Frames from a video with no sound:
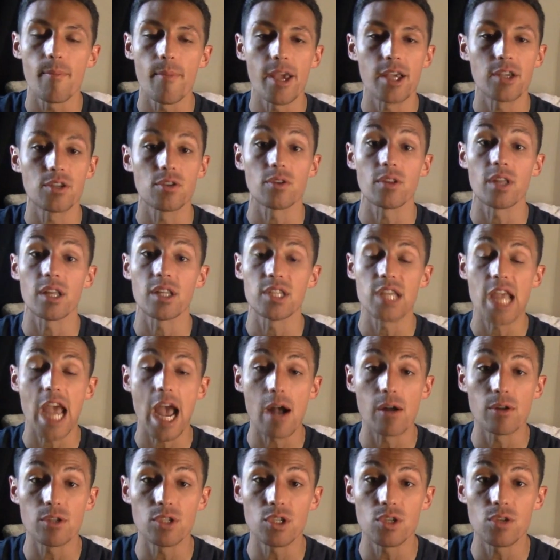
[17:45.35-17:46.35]
Make sure they
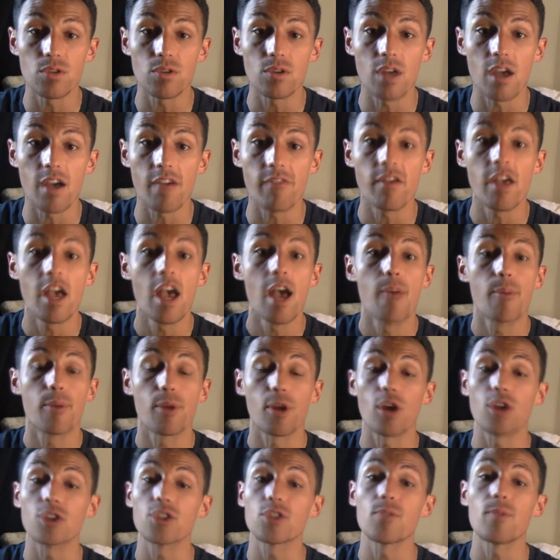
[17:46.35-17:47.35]
challenge you enough, but
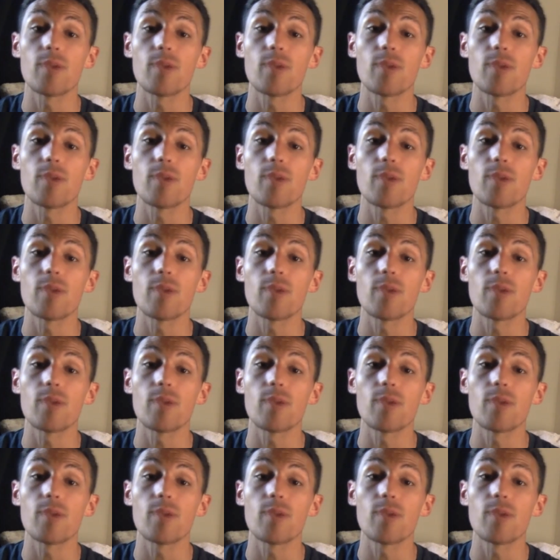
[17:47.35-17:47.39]
also